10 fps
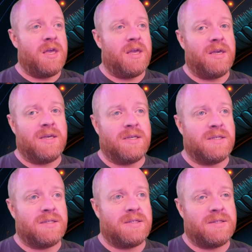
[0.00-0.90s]

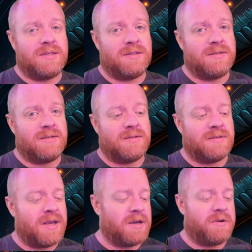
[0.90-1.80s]
is
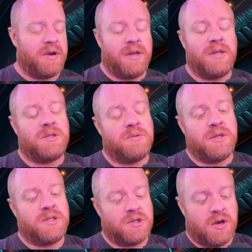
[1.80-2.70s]
not great. It's
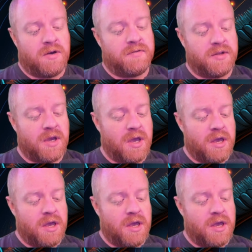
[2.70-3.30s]
really soft.